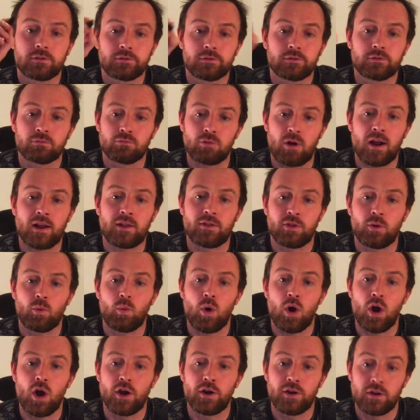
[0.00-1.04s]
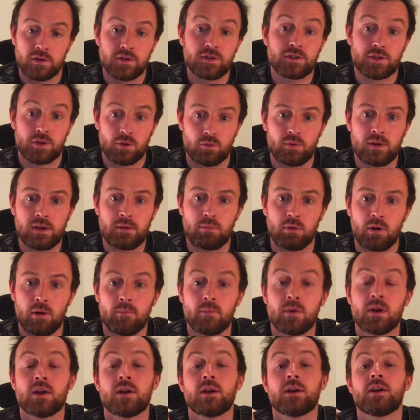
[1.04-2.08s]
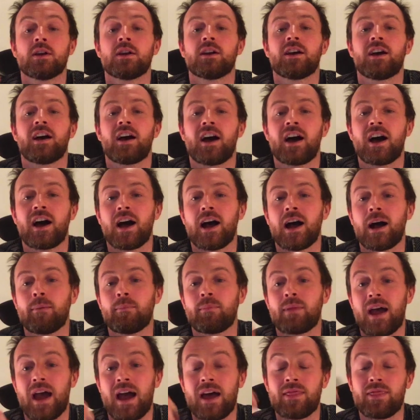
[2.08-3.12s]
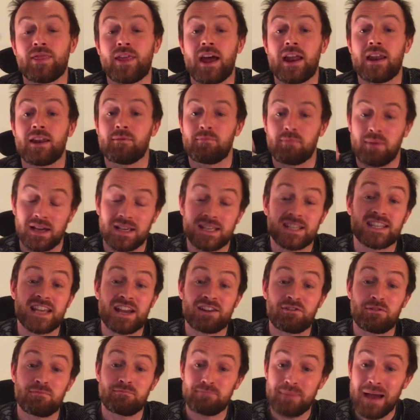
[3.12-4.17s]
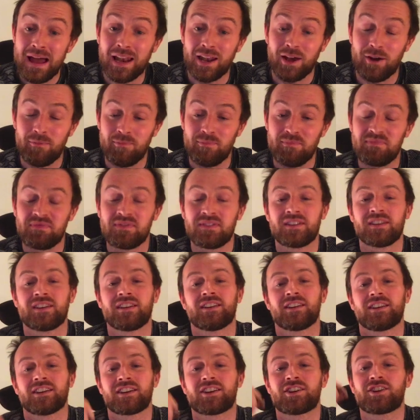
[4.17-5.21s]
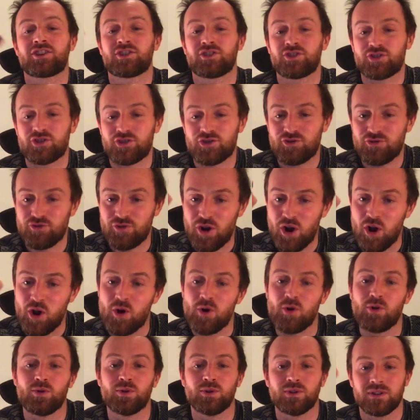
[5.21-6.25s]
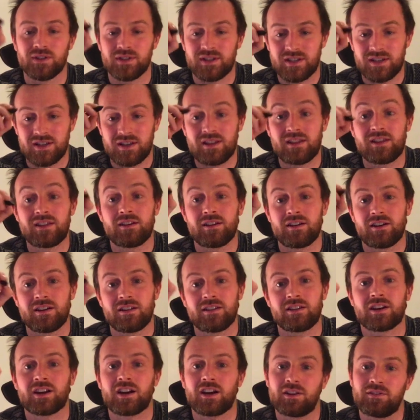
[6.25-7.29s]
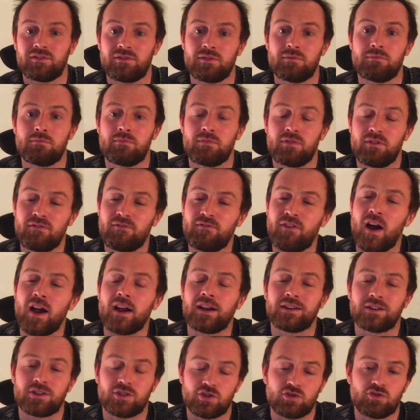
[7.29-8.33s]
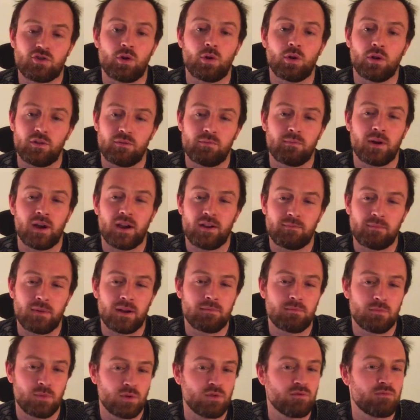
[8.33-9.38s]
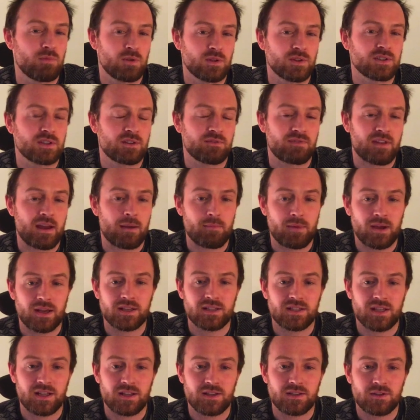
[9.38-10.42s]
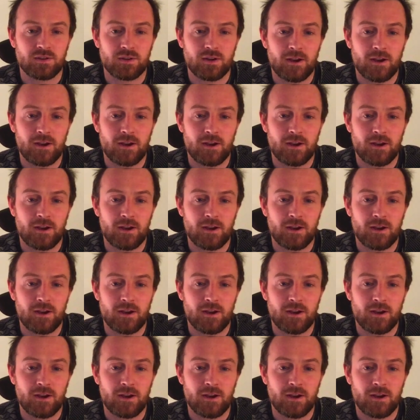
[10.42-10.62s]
write the word cerebrum, and then my cerebellum controls the kind of the fine control of my movements, if that makes sense.